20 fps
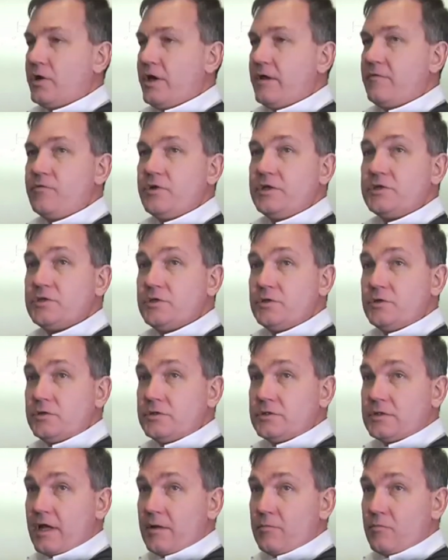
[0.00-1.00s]
so every
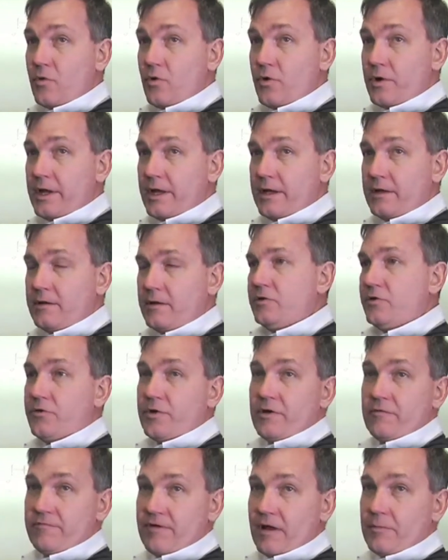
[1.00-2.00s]
Tuesday morning,
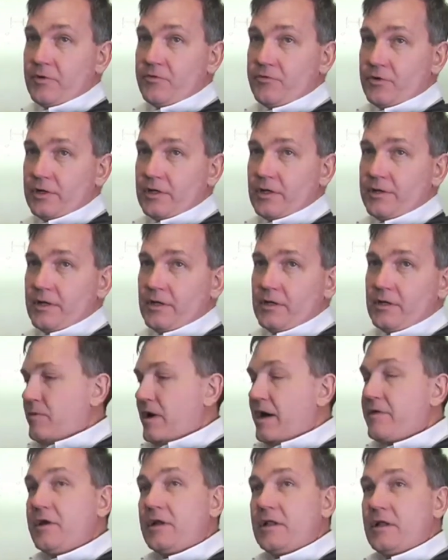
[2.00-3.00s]
neuroinflammatory clinic.
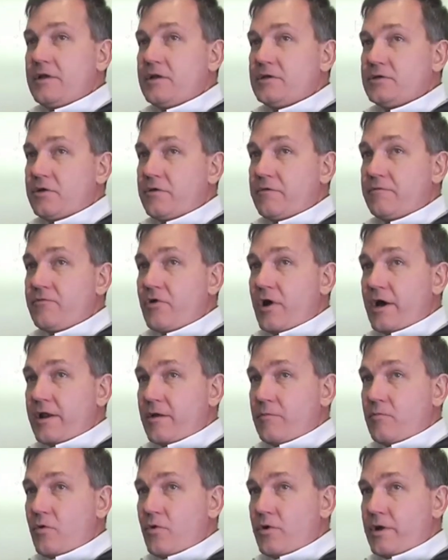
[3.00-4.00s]
My other clinic's on a
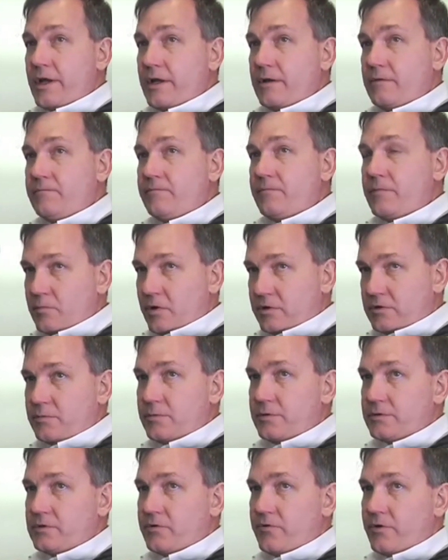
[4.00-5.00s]
Friday morning,
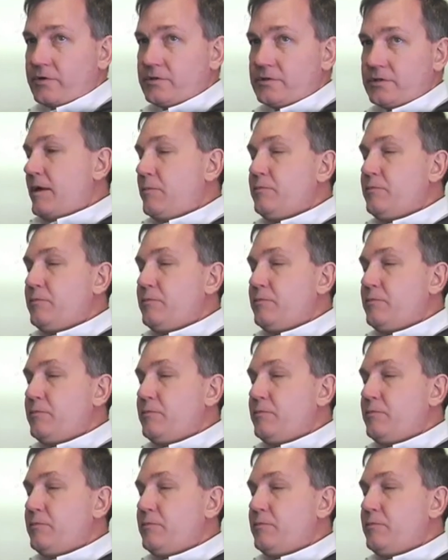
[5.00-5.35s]
multiple sclerosis.